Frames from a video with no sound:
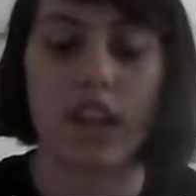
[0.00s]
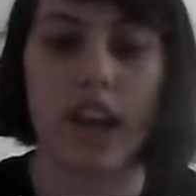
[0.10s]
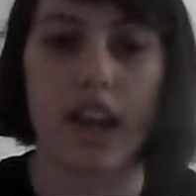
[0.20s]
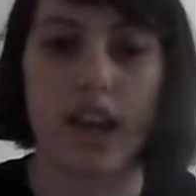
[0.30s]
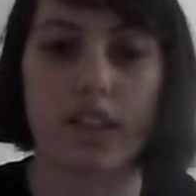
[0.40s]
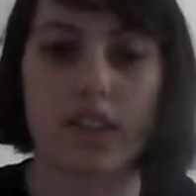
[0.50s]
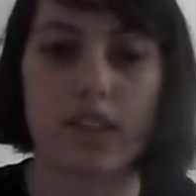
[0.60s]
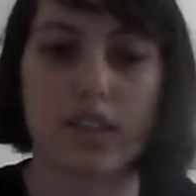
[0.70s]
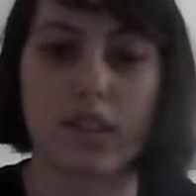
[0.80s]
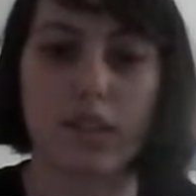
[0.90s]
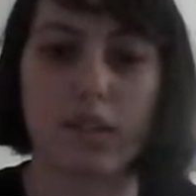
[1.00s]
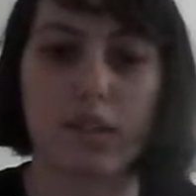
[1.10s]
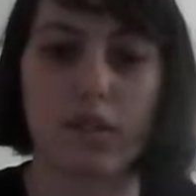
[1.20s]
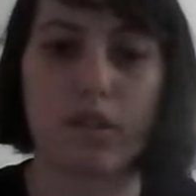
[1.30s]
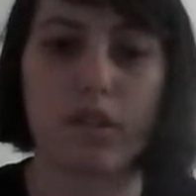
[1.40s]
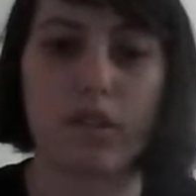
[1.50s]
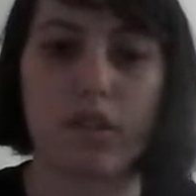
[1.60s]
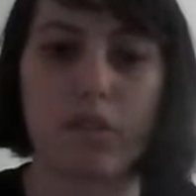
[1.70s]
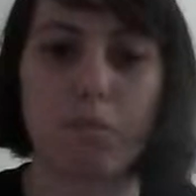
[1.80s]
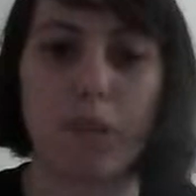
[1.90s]
has
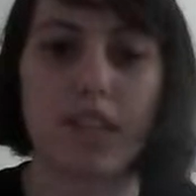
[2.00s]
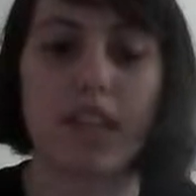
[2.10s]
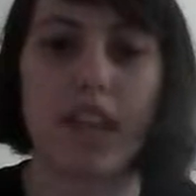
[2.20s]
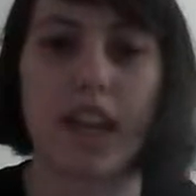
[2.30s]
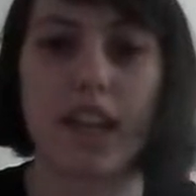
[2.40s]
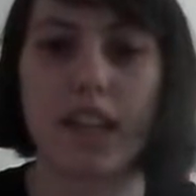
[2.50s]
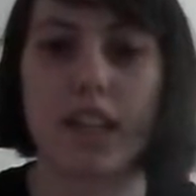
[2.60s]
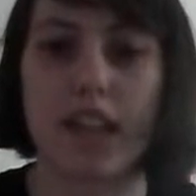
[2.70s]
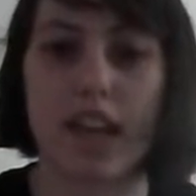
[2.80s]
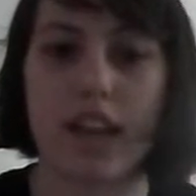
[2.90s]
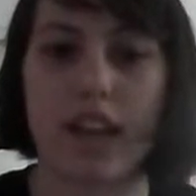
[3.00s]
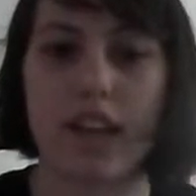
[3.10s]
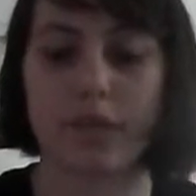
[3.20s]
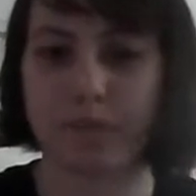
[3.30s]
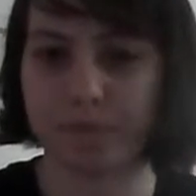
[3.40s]
maintained a